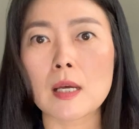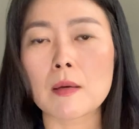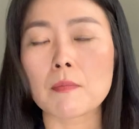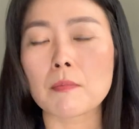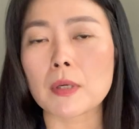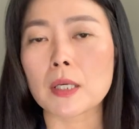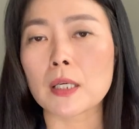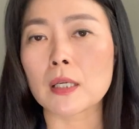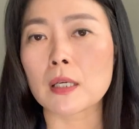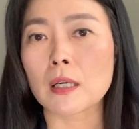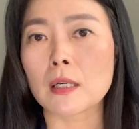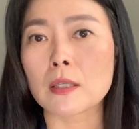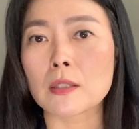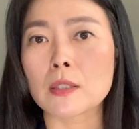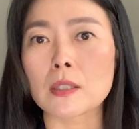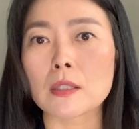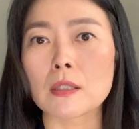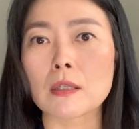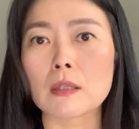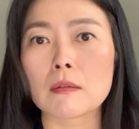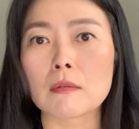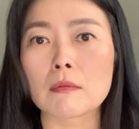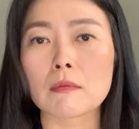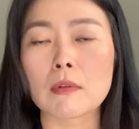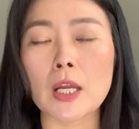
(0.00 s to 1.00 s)
because
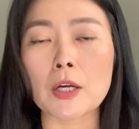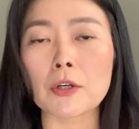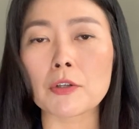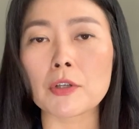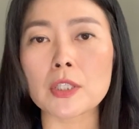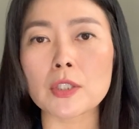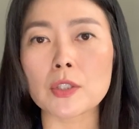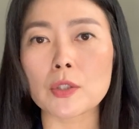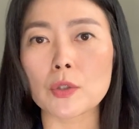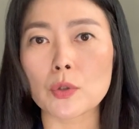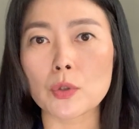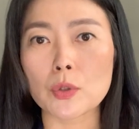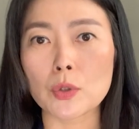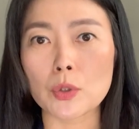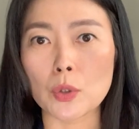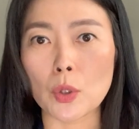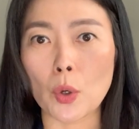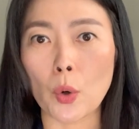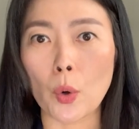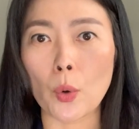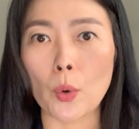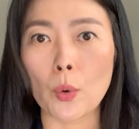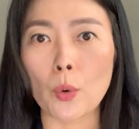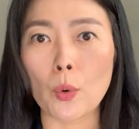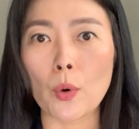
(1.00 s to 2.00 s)
there is
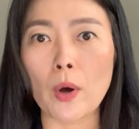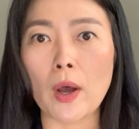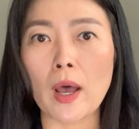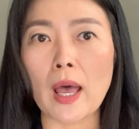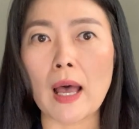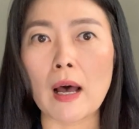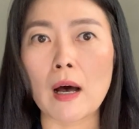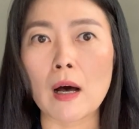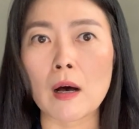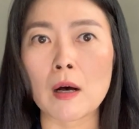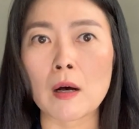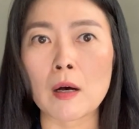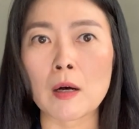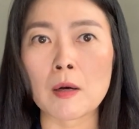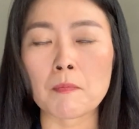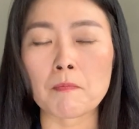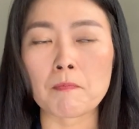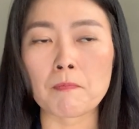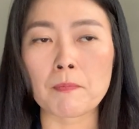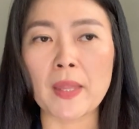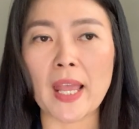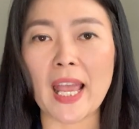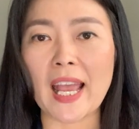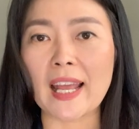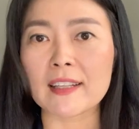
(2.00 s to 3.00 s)
no
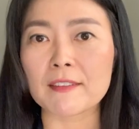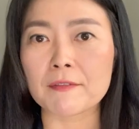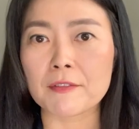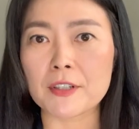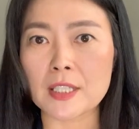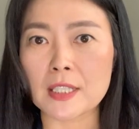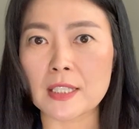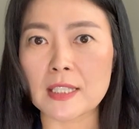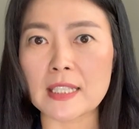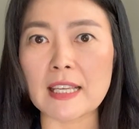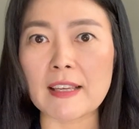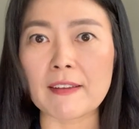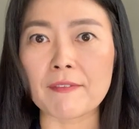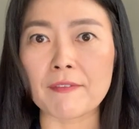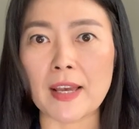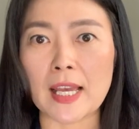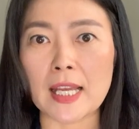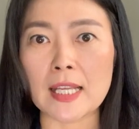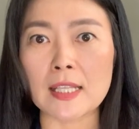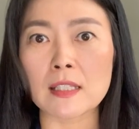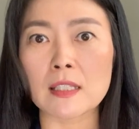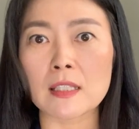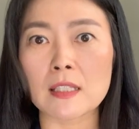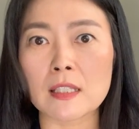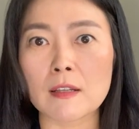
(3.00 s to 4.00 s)
adverse
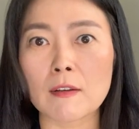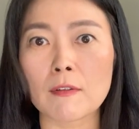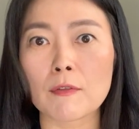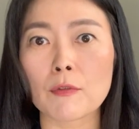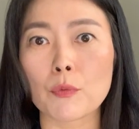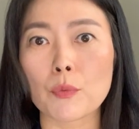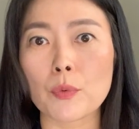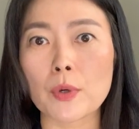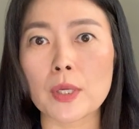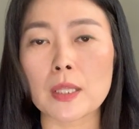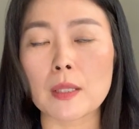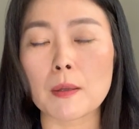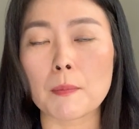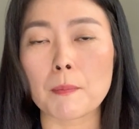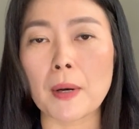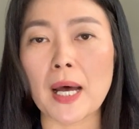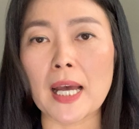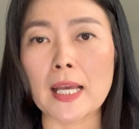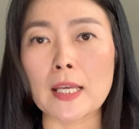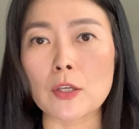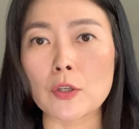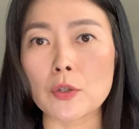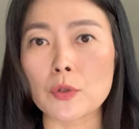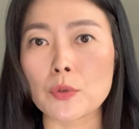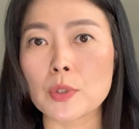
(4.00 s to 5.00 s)
event
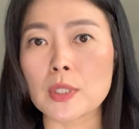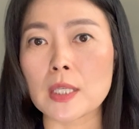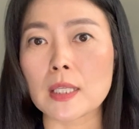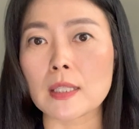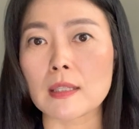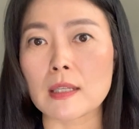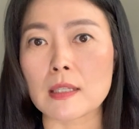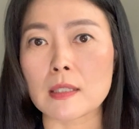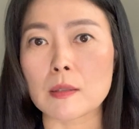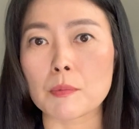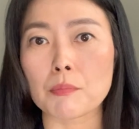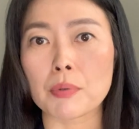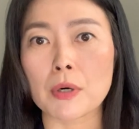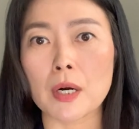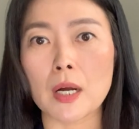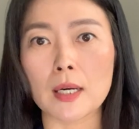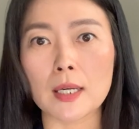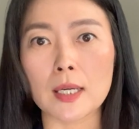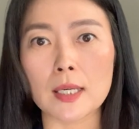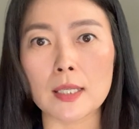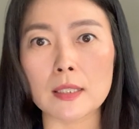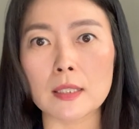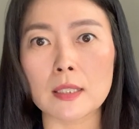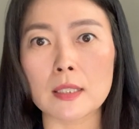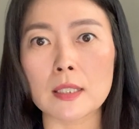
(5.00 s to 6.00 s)
by using this
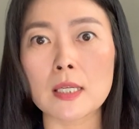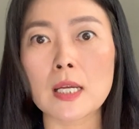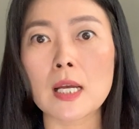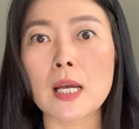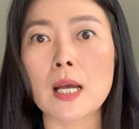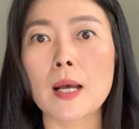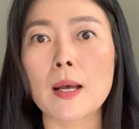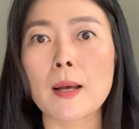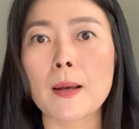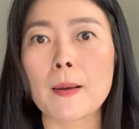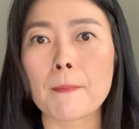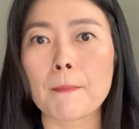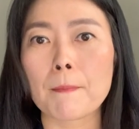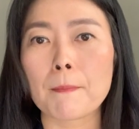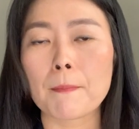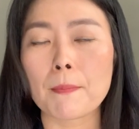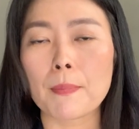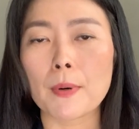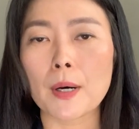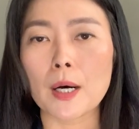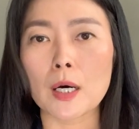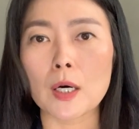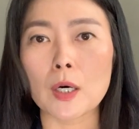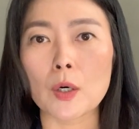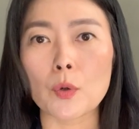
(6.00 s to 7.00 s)
product,
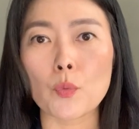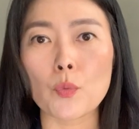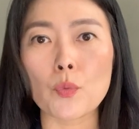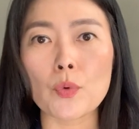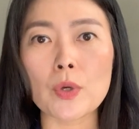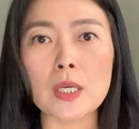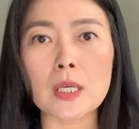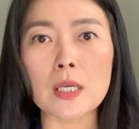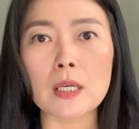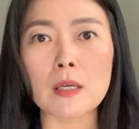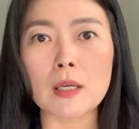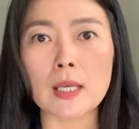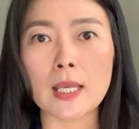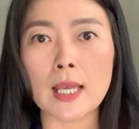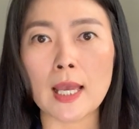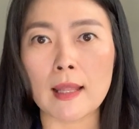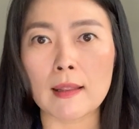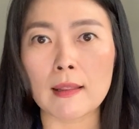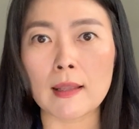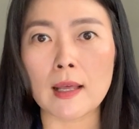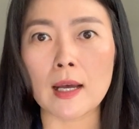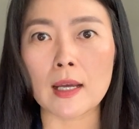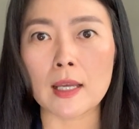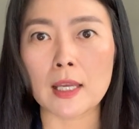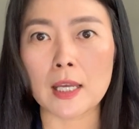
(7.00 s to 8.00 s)
but we
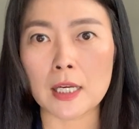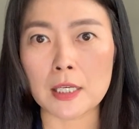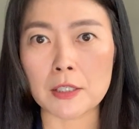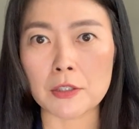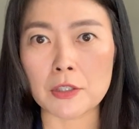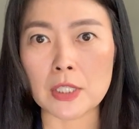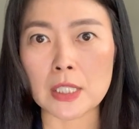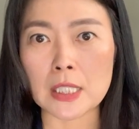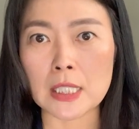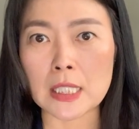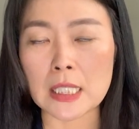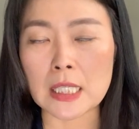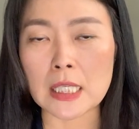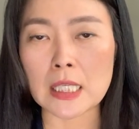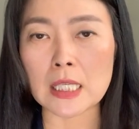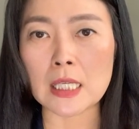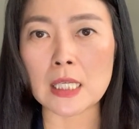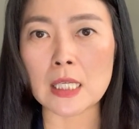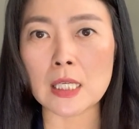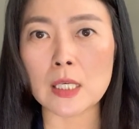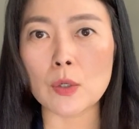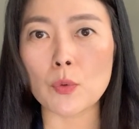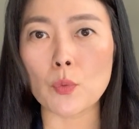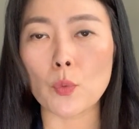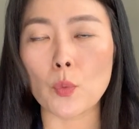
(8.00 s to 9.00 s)
cannot
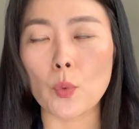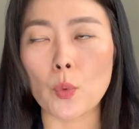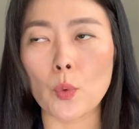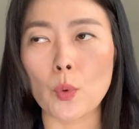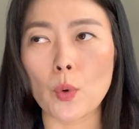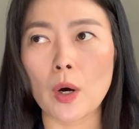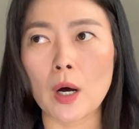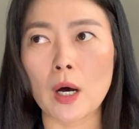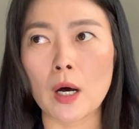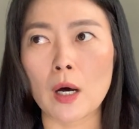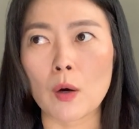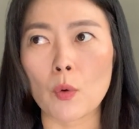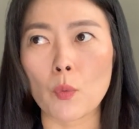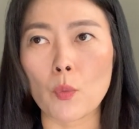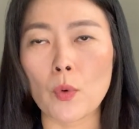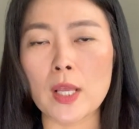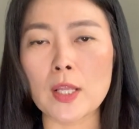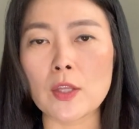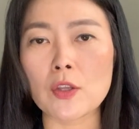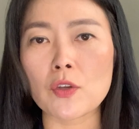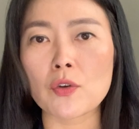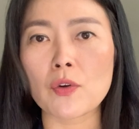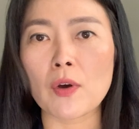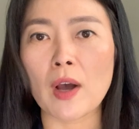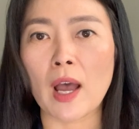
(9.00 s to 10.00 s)
guarantee
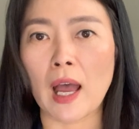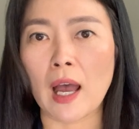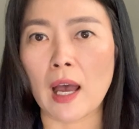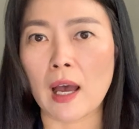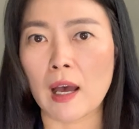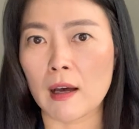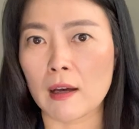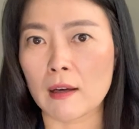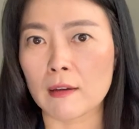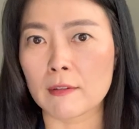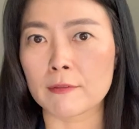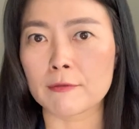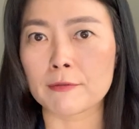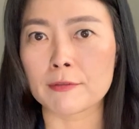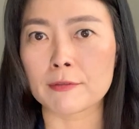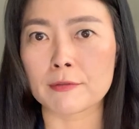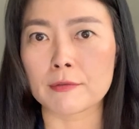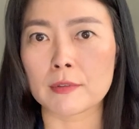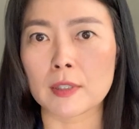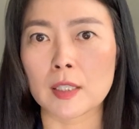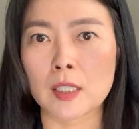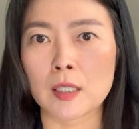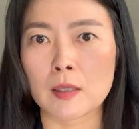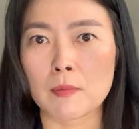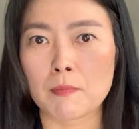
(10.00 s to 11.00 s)
when you have
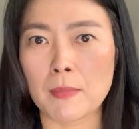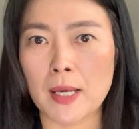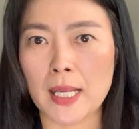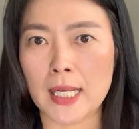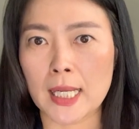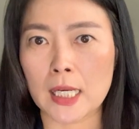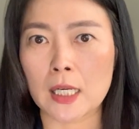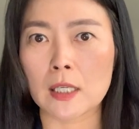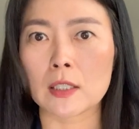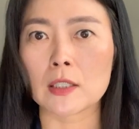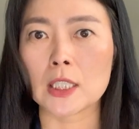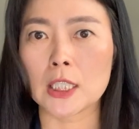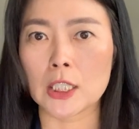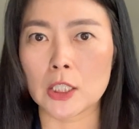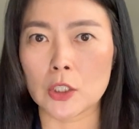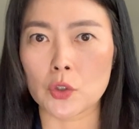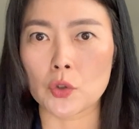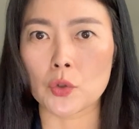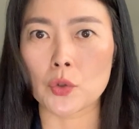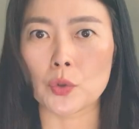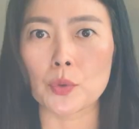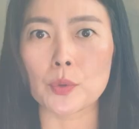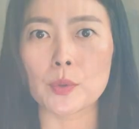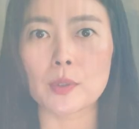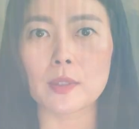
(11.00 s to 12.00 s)
medical
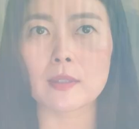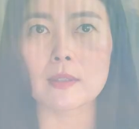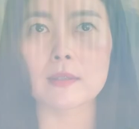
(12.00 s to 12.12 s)
issues.